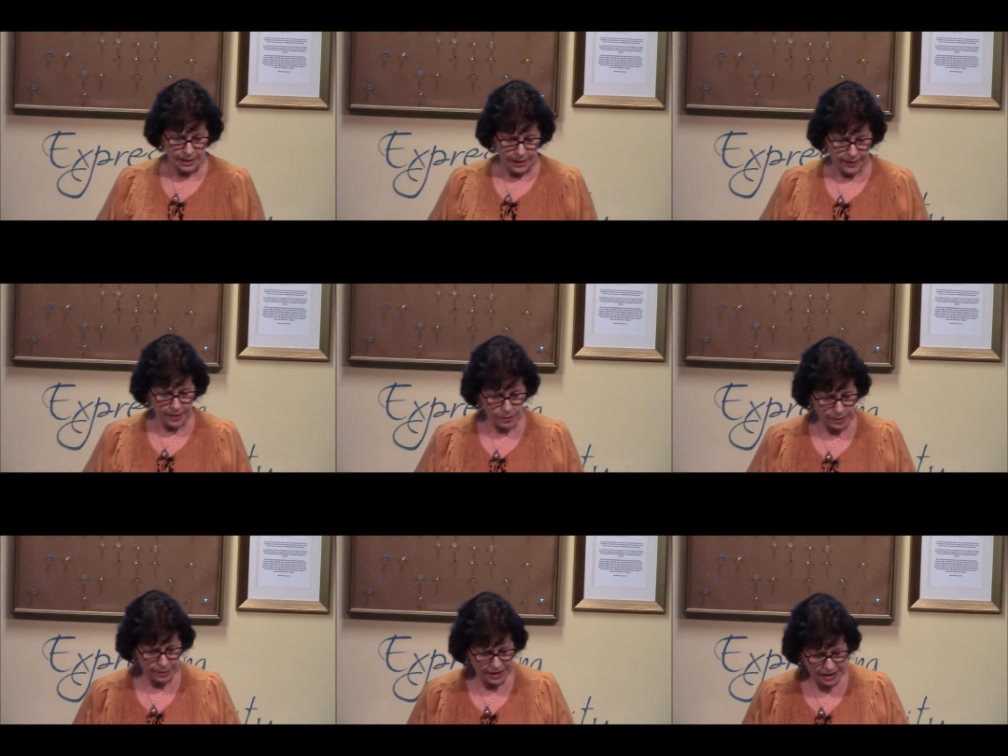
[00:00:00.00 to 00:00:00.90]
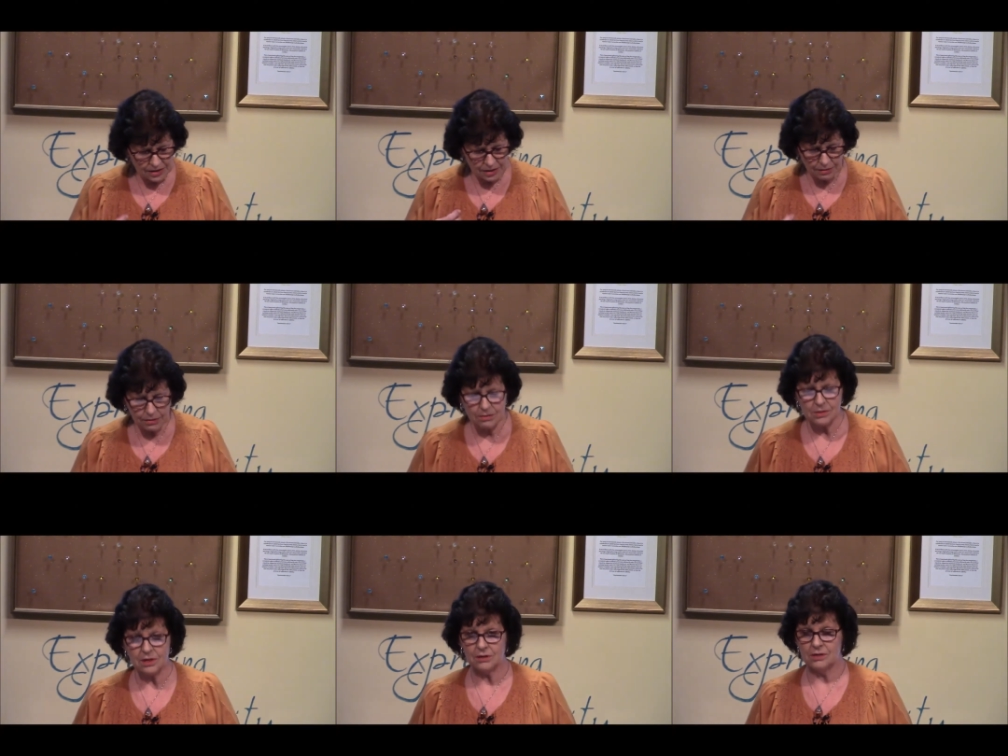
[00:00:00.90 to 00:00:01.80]
And then we begin to
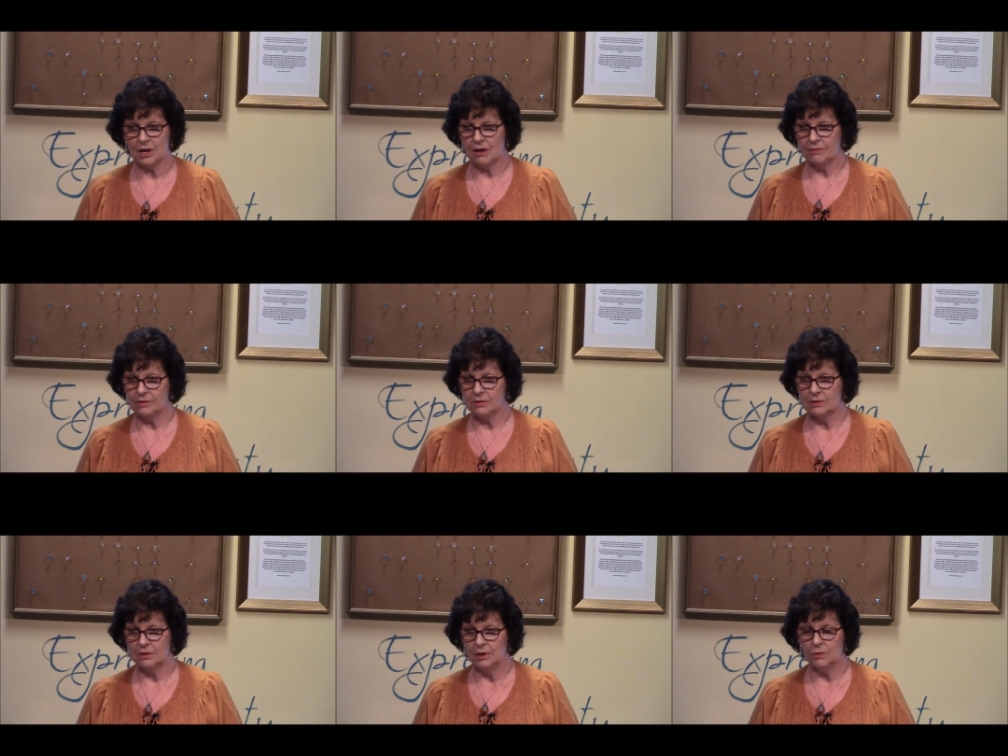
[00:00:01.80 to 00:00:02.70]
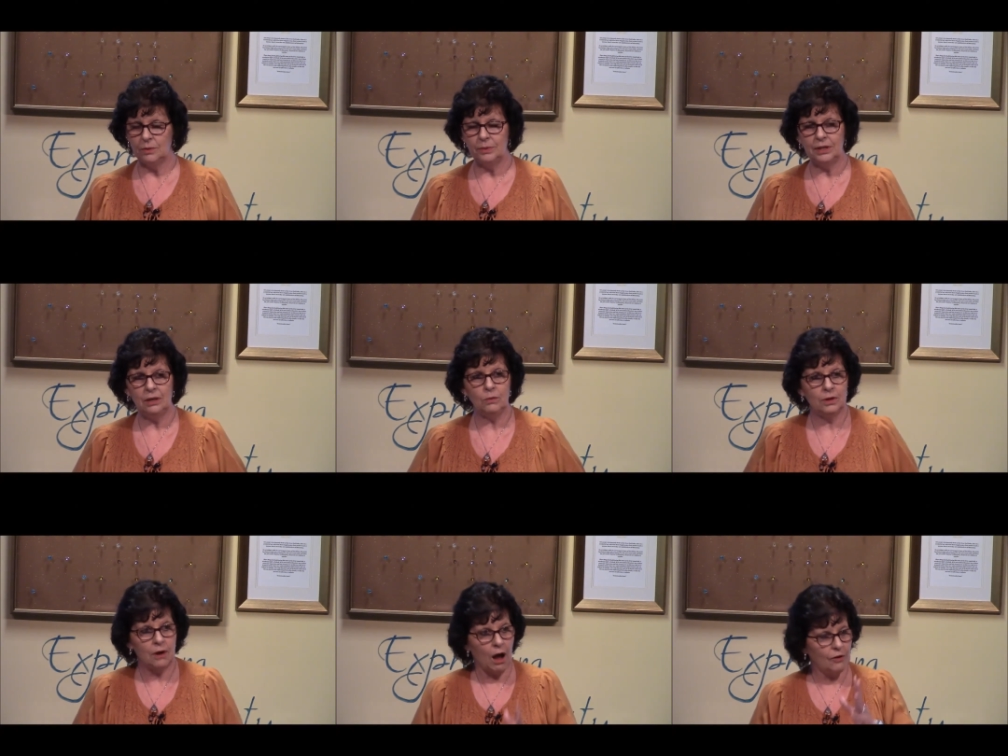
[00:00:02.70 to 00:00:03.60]
lose ourselves.
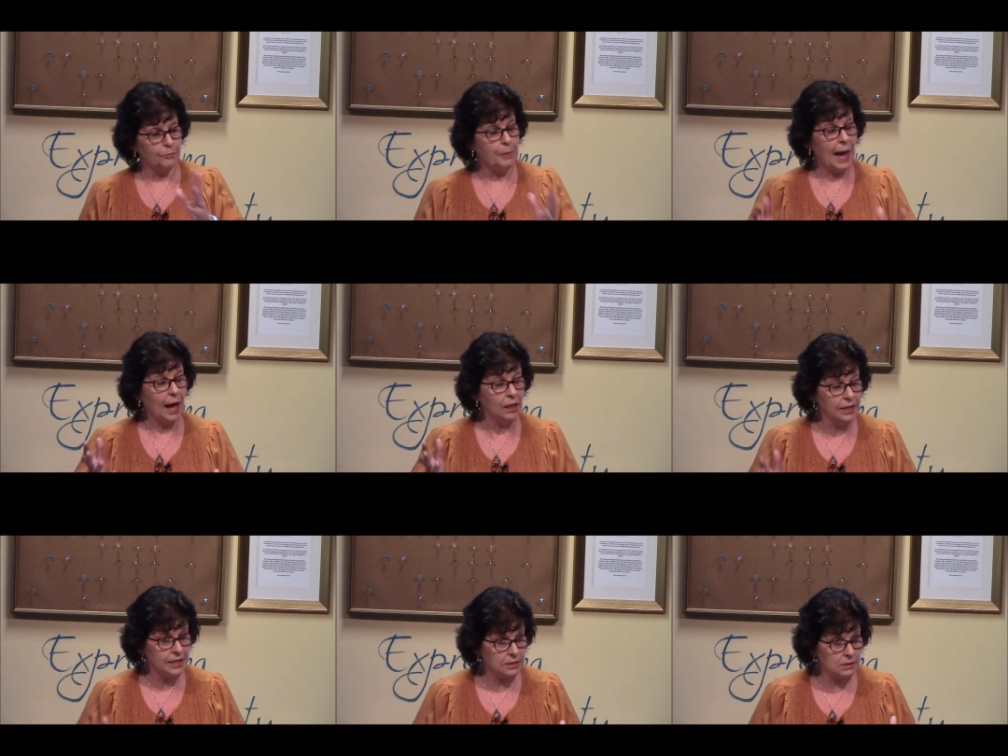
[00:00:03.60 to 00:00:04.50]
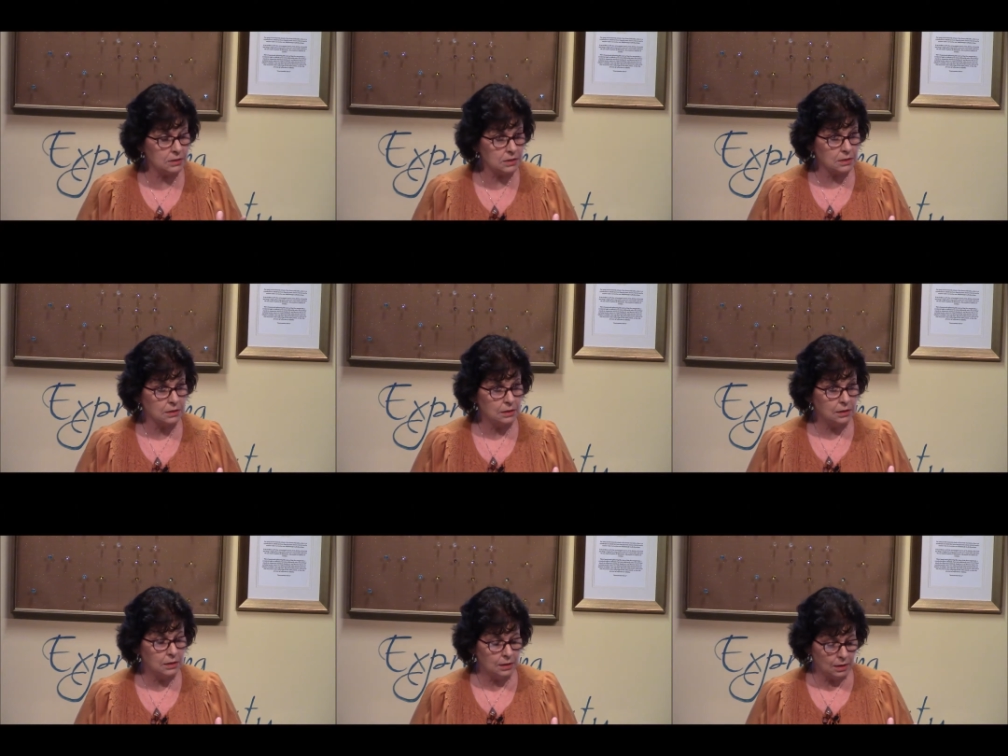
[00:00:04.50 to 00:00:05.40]
We're off balance.
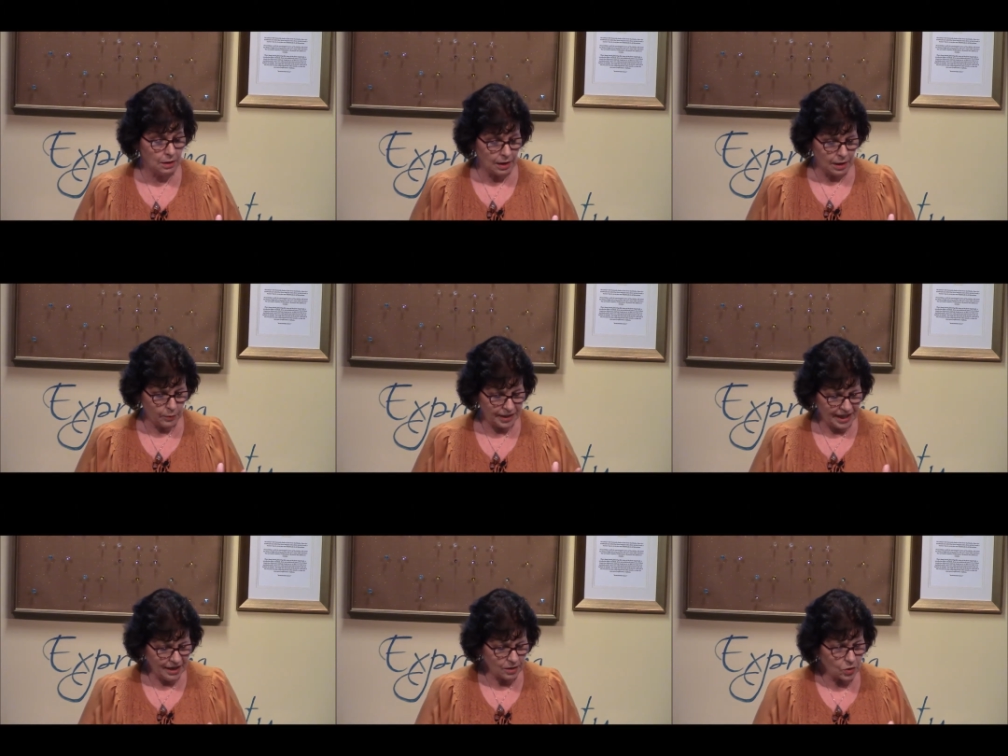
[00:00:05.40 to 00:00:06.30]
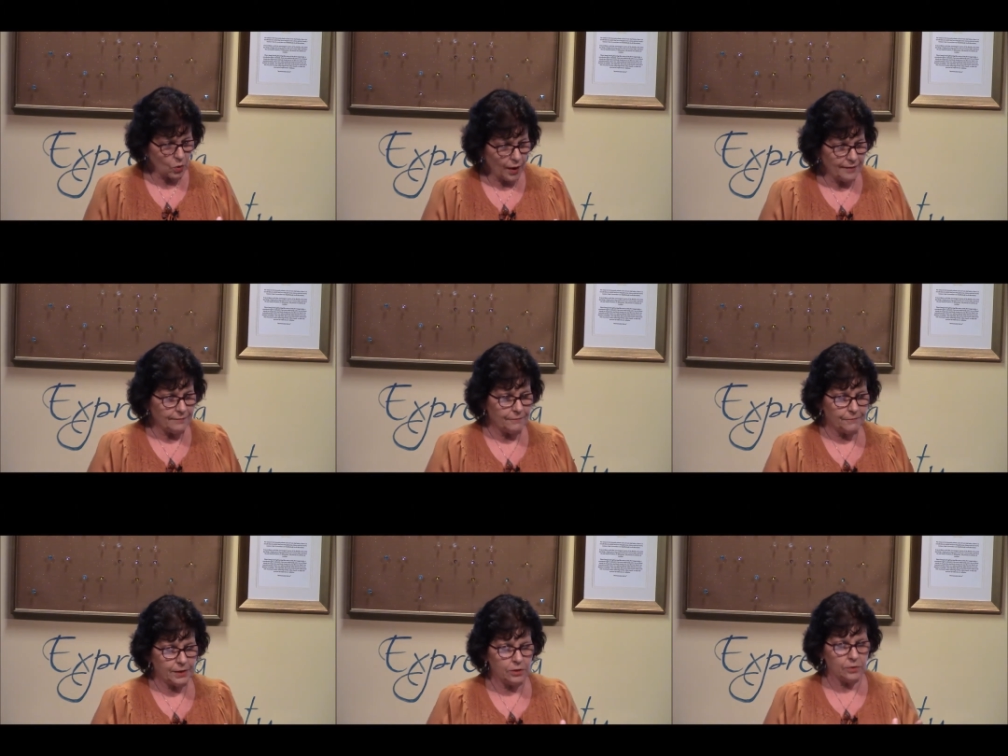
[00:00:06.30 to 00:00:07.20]
And we can't quite
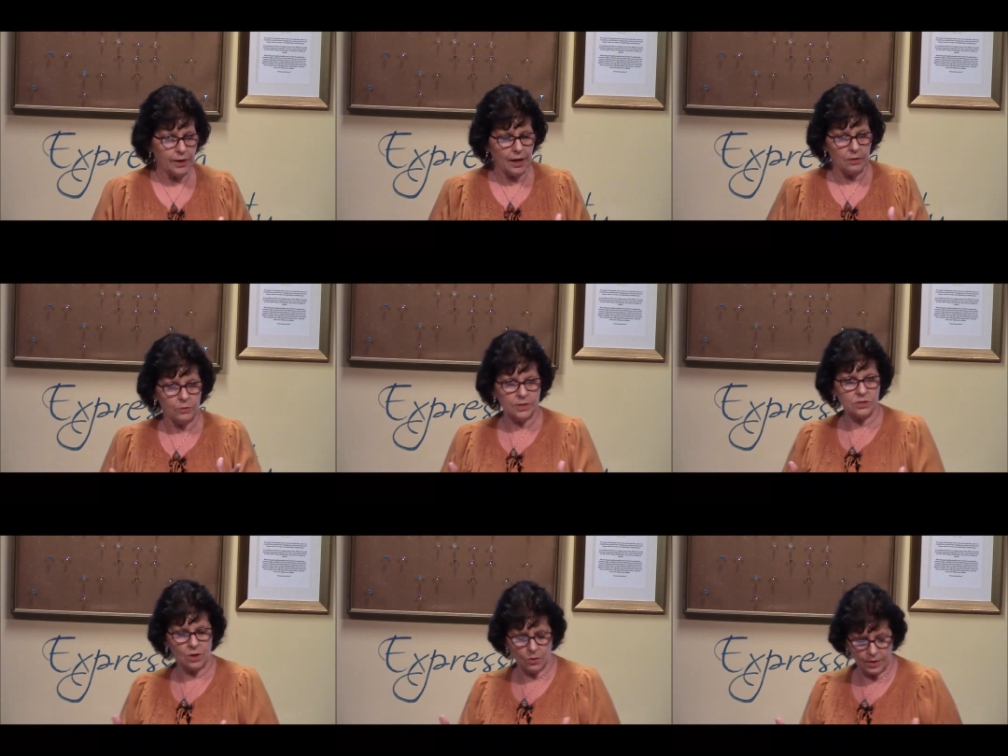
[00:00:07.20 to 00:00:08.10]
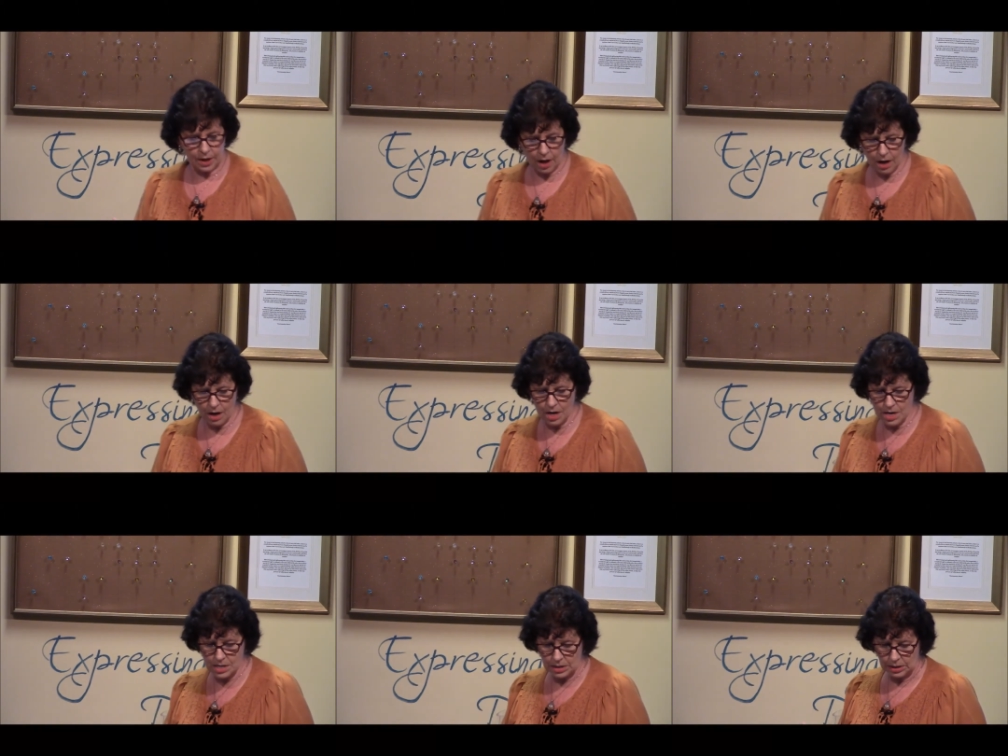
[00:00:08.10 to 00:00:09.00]
figure out what's going
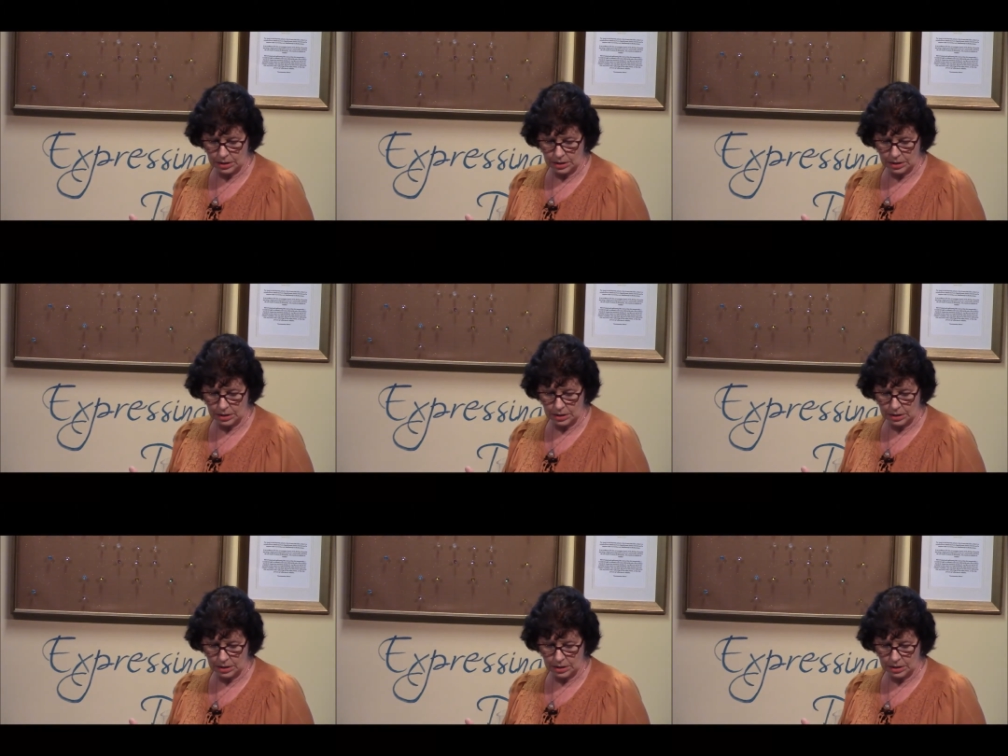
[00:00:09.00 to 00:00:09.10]
on.